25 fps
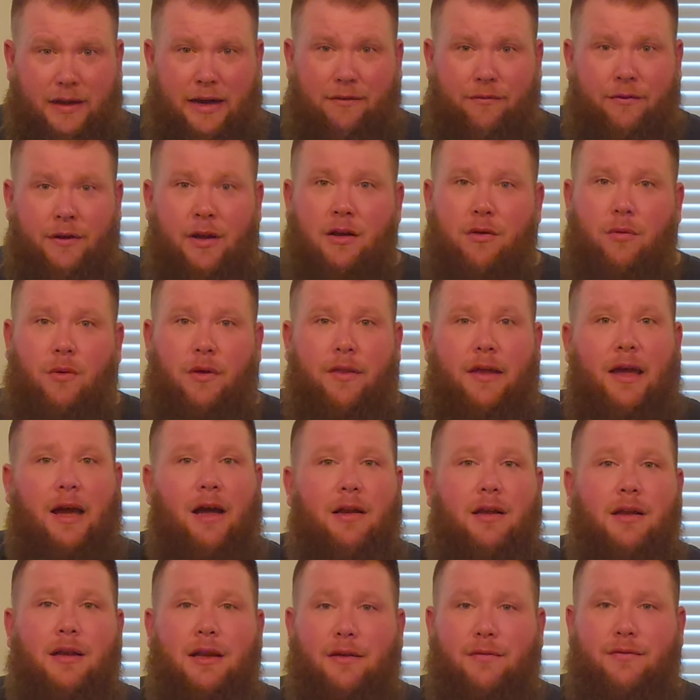I've, I've done it
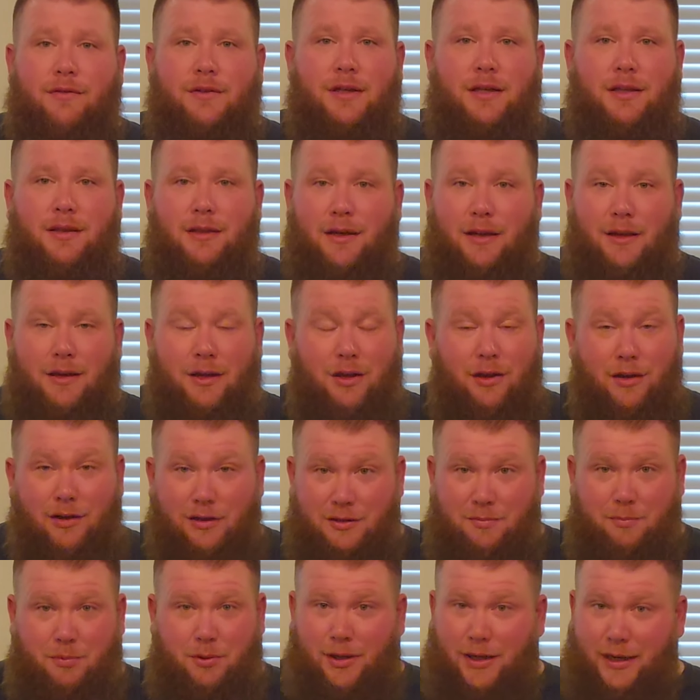without it and I've seen that it
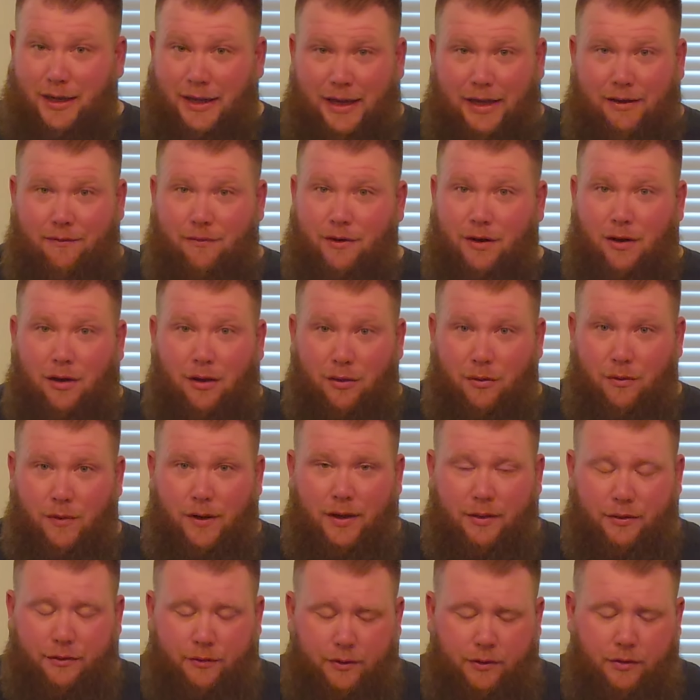cooks pretty even all the
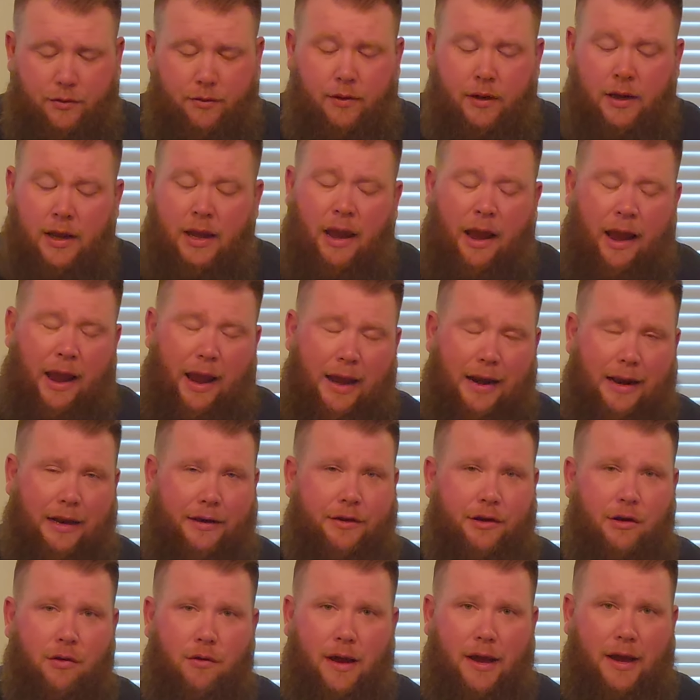way through and I
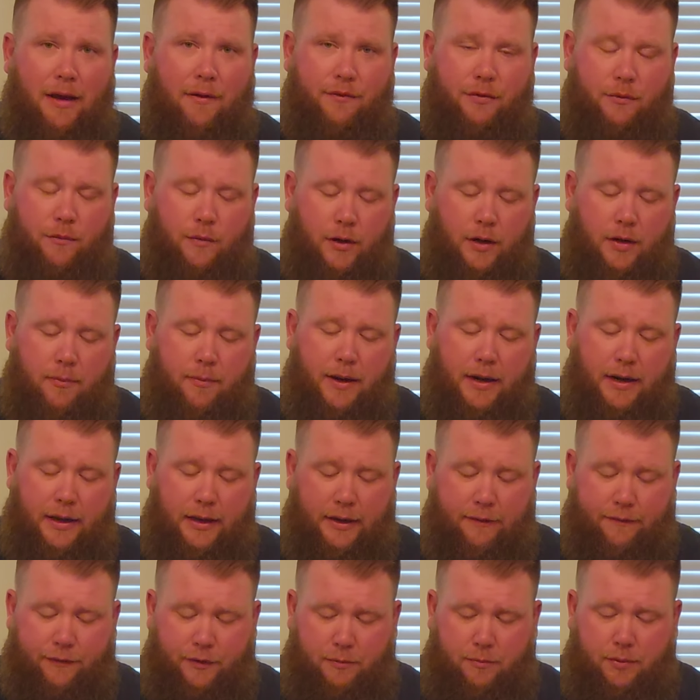don't have to worry about
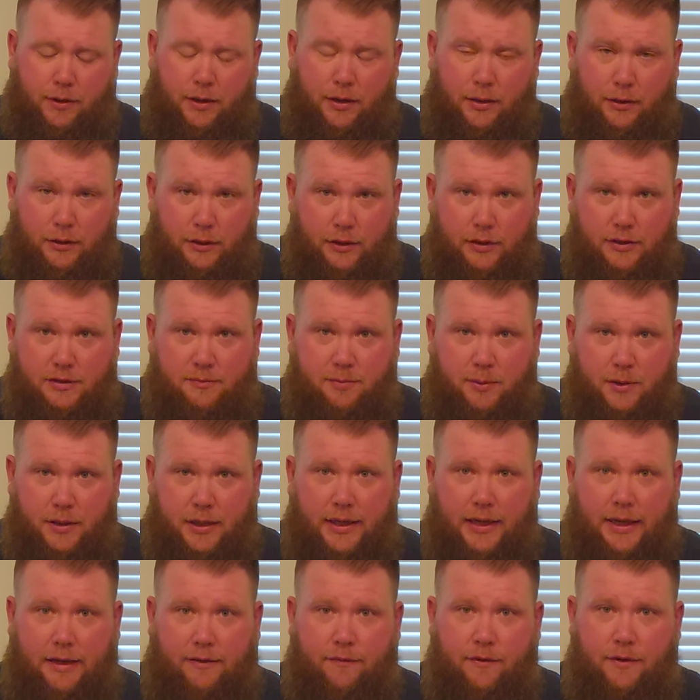it. If your bird looks
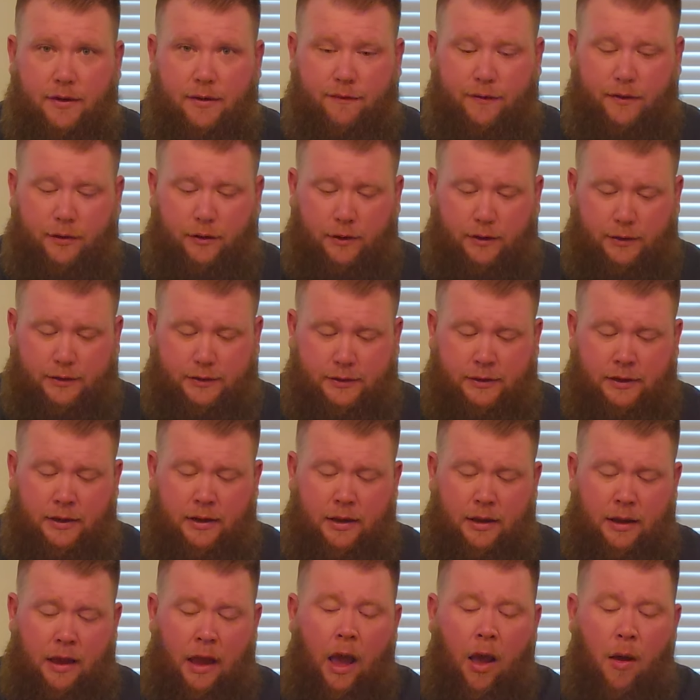pretty even, if it looks
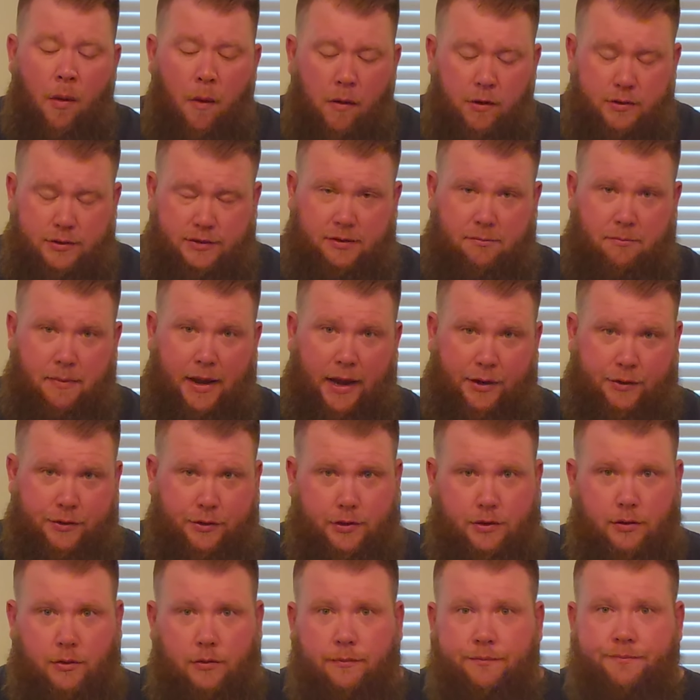
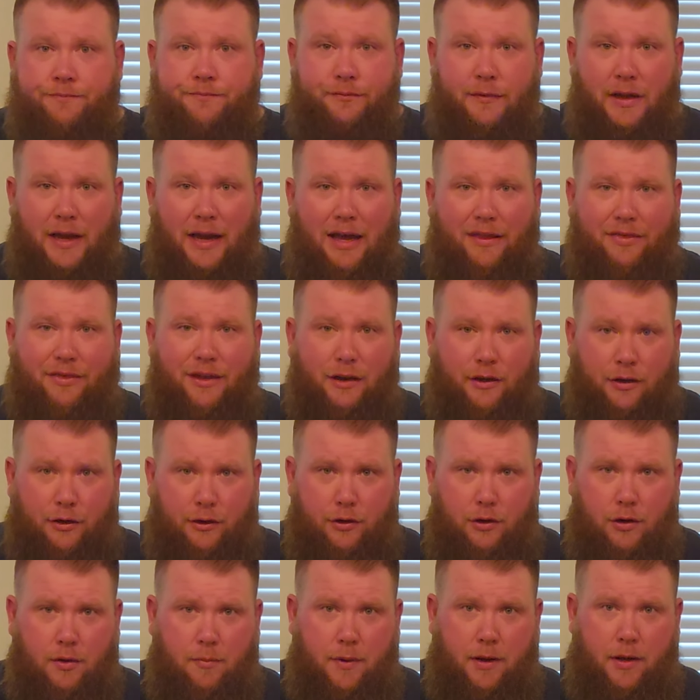symmetrical, I think
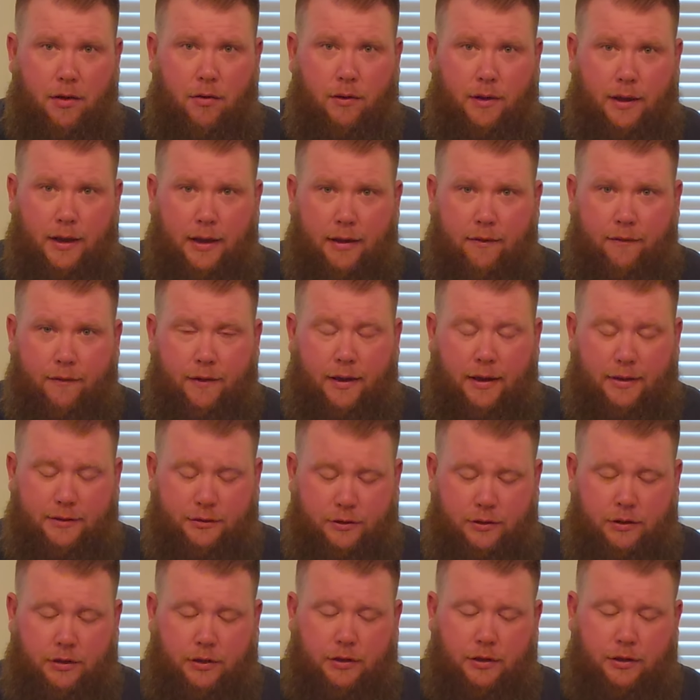you're going to be okay. It's
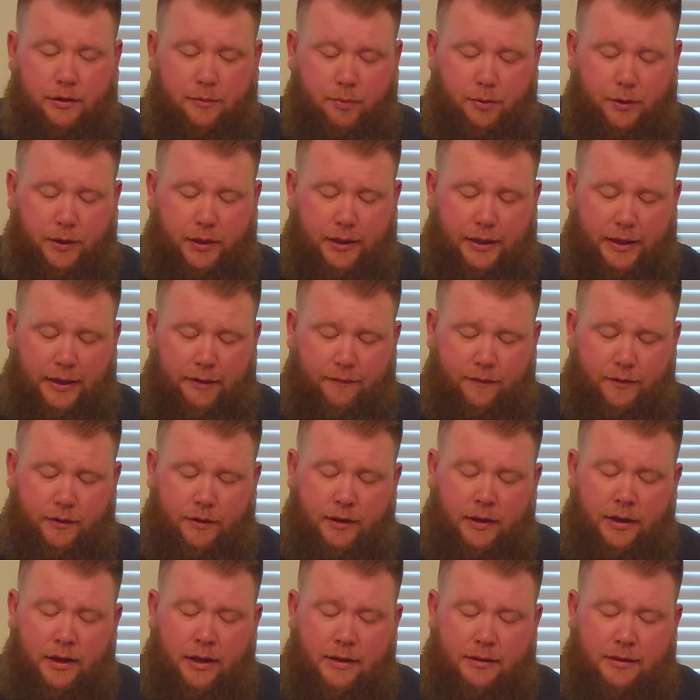going to cook pretty even.